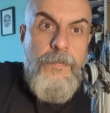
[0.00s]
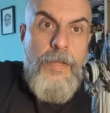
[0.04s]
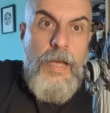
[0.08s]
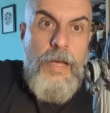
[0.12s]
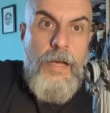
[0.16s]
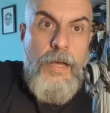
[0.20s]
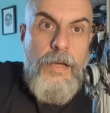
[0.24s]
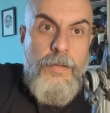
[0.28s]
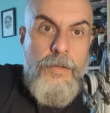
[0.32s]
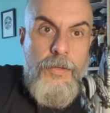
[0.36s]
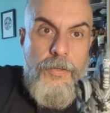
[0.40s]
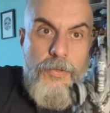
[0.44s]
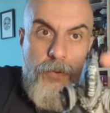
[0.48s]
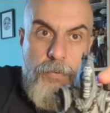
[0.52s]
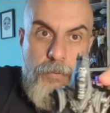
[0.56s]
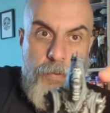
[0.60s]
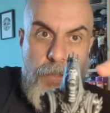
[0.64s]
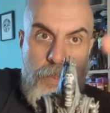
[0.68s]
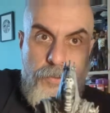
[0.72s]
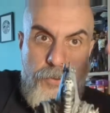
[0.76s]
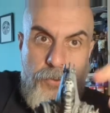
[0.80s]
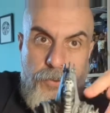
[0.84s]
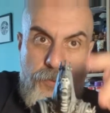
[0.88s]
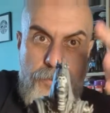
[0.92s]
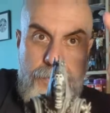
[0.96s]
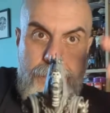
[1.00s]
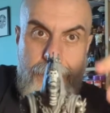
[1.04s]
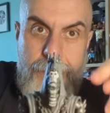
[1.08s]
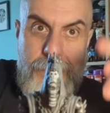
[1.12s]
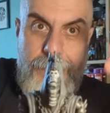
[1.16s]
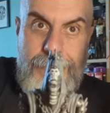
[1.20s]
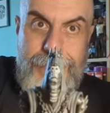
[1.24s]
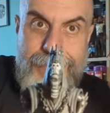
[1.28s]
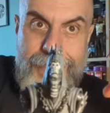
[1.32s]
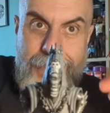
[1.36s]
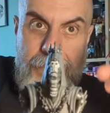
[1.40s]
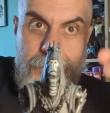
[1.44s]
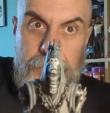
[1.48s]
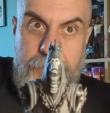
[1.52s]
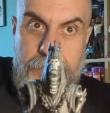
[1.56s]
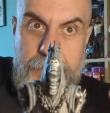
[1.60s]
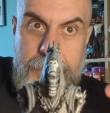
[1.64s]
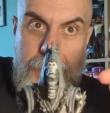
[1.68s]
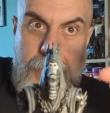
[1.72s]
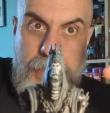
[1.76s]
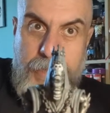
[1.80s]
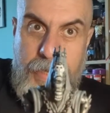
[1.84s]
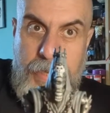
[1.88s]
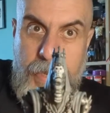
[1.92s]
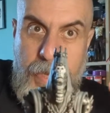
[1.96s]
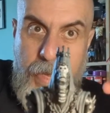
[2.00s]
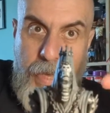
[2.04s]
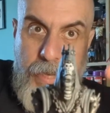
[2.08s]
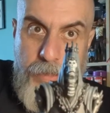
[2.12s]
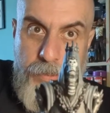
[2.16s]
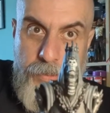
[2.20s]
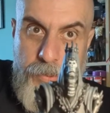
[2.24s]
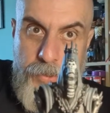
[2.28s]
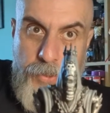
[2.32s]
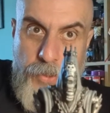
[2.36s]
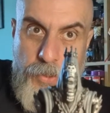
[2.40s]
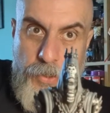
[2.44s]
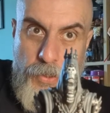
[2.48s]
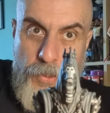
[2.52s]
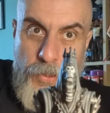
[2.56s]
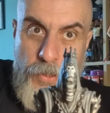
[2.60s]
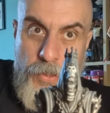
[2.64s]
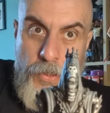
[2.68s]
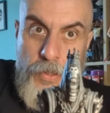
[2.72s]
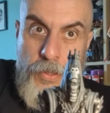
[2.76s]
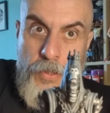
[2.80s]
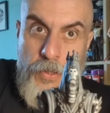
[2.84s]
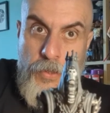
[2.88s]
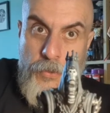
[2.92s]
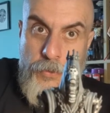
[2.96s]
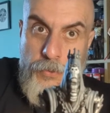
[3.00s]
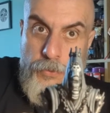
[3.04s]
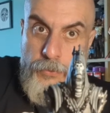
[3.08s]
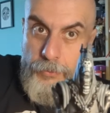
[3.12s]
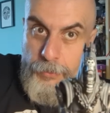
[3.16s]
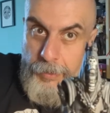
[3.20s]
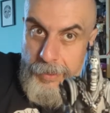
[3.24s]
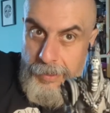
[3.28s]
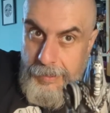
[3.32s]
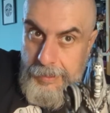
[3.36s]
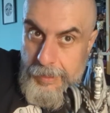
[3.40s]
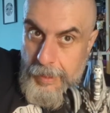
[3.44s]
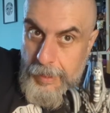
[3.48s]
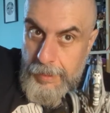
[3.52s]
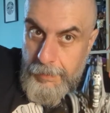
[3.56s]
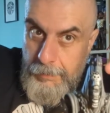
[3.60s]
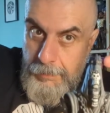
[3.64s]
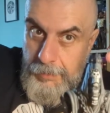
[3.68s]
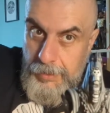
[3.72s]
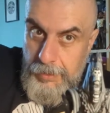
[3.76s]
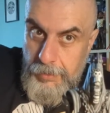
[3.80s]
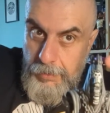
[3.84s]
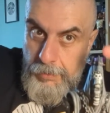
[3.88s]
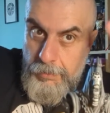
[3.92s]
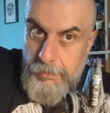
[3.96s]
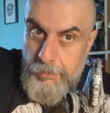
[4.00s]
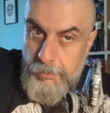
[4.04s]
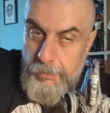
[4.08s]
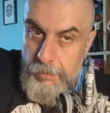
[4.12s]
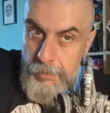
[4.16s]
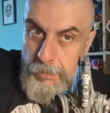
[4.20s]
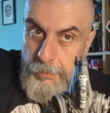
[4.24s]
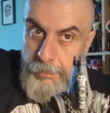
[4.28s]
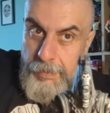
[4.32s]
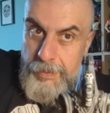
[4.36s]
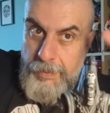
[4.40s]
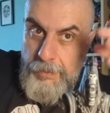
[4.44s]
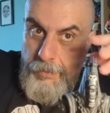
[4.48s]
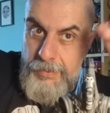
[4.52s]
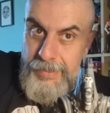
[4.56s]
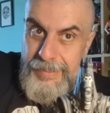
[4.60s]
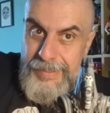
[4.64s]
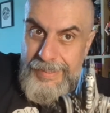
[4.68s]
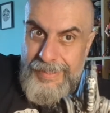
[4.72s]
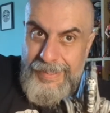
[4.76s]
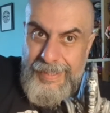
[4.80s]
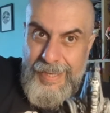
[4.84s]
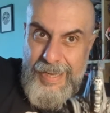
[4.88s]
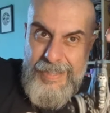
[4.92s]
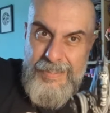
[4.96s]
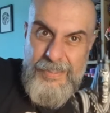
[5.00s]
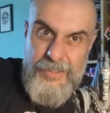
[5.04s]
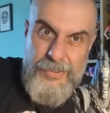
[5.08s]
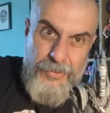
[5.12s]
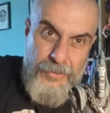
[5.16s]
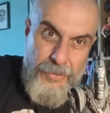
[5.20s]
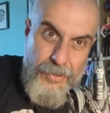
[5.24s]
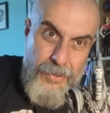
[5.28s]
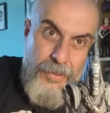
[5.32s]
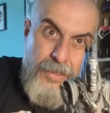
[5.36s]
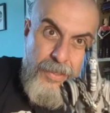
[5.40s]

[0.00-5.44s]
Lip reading: You know that you should never say Hastur 3 times in a row, because saying Hastur